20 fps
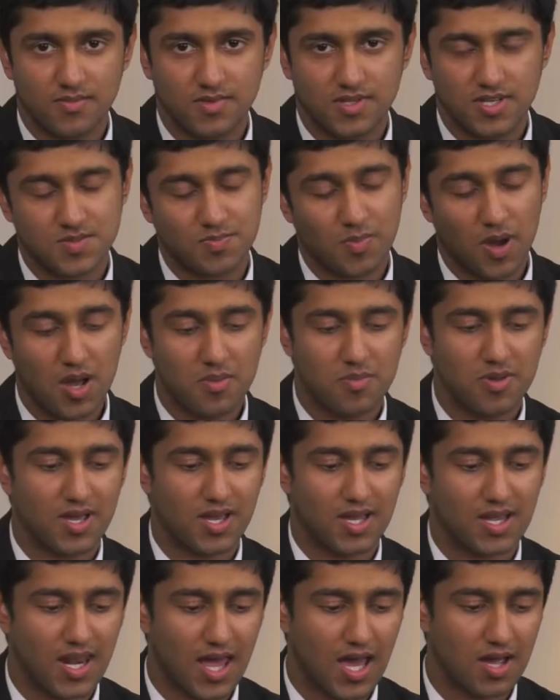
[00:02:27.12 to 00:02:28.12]
Despite
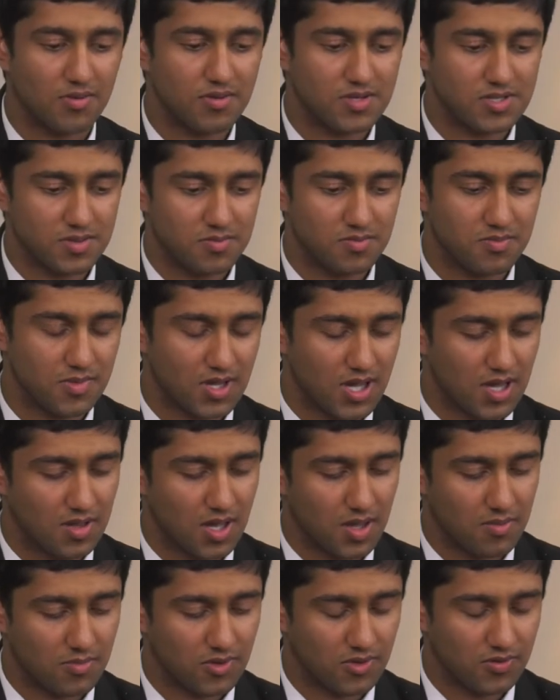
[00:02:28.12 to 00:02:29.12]
being a language and
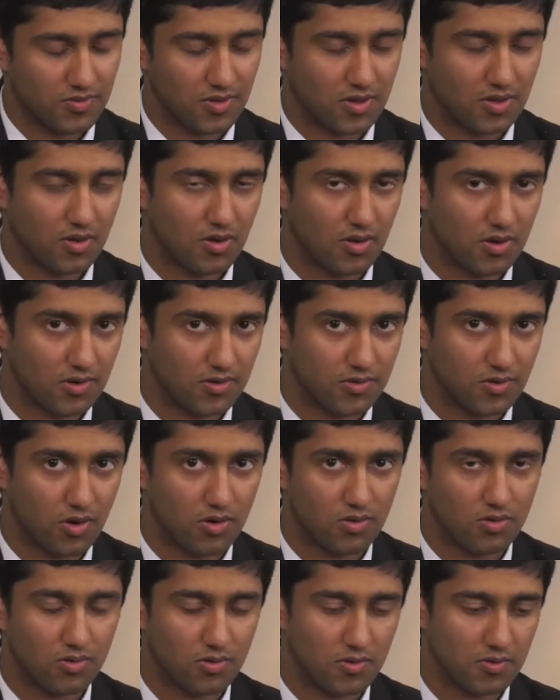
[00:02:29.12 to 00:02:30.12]
a music college,
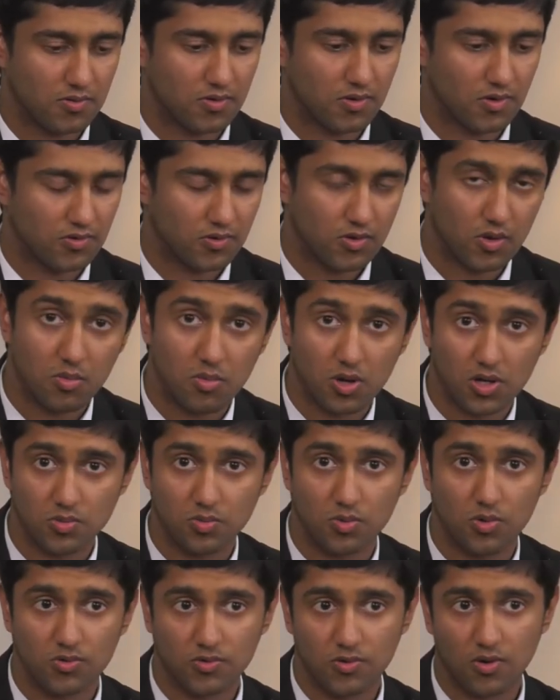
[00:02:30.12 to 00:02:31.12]
Hockerill has got so much
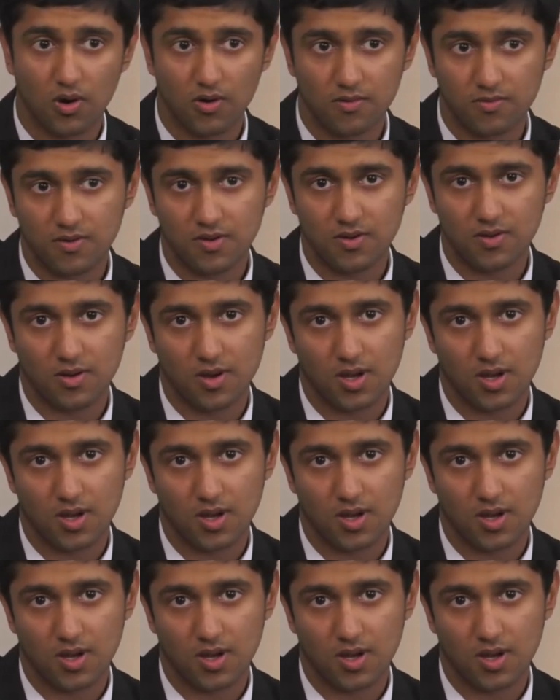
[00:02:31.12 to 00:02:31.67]
more to offer.